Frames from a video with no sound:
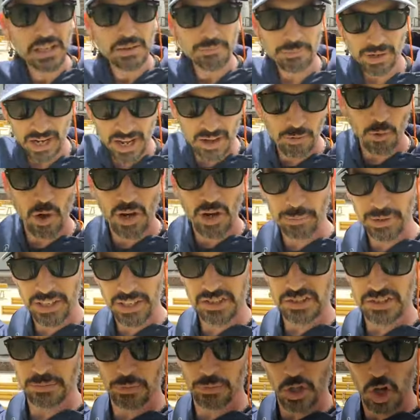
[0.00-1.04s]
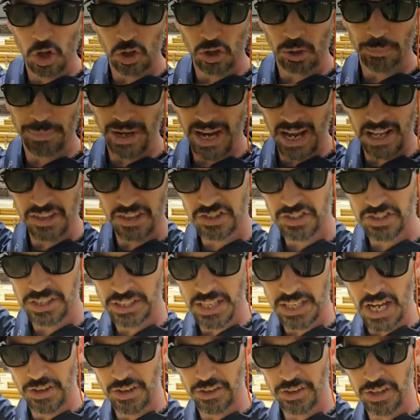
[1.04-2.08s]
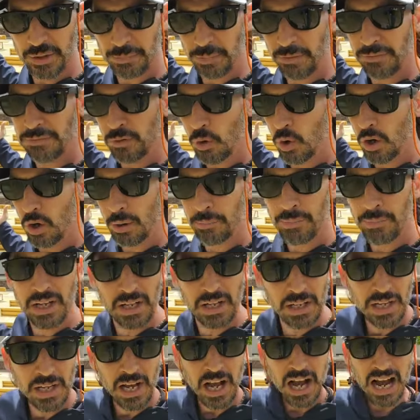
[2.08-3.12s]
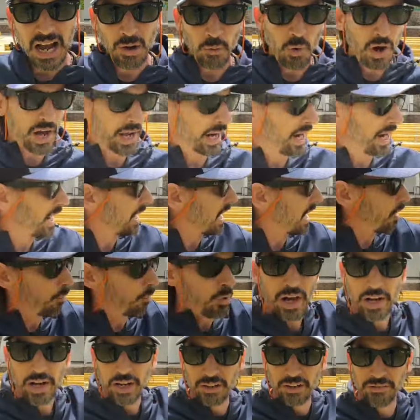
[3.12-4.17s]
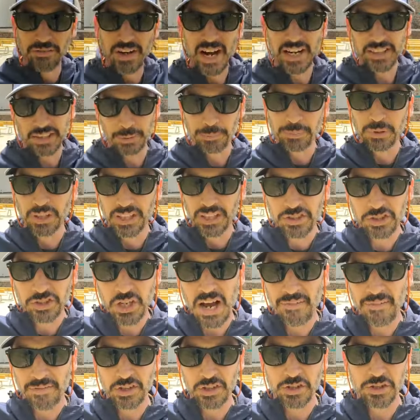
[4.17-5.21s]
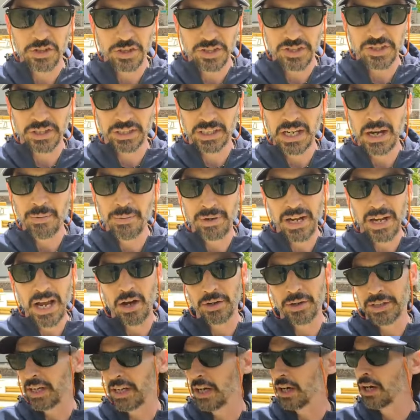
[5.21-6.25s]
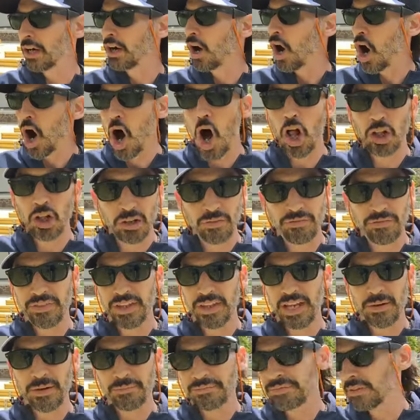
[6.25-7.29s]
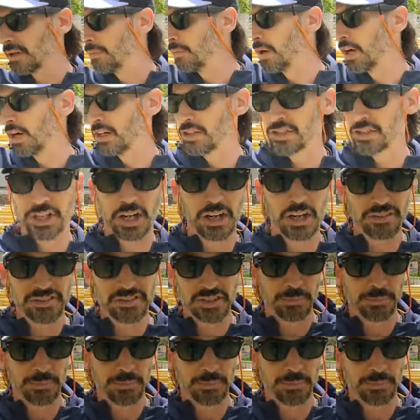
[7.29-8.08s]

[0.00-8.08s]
But I want to bring some local bands together to perform. I want to invite the police officers to come down here, all of them from our sheriff's